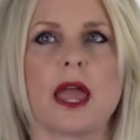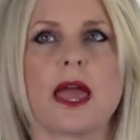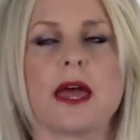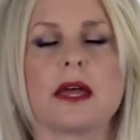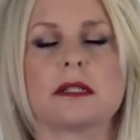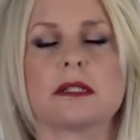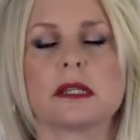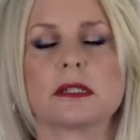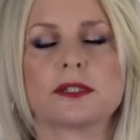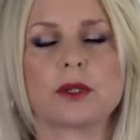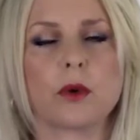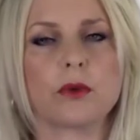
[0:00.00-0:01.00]
And
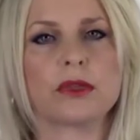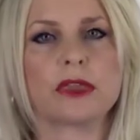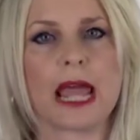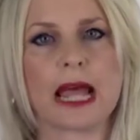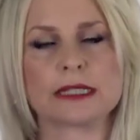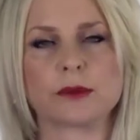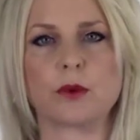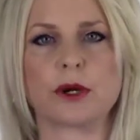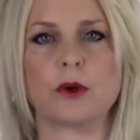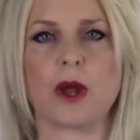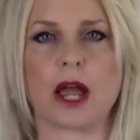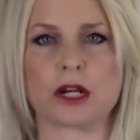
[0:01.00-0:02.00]
so that's where
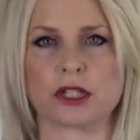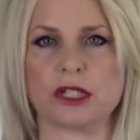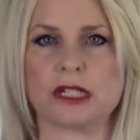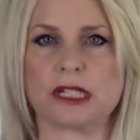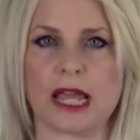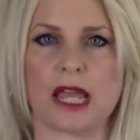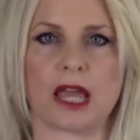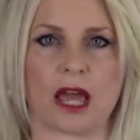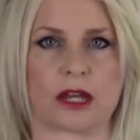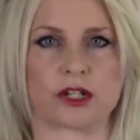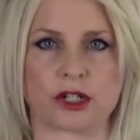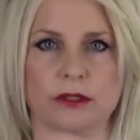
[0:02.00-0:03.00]
you actually take
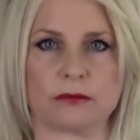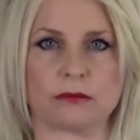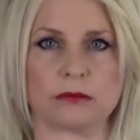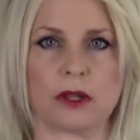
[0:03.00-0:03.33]
action,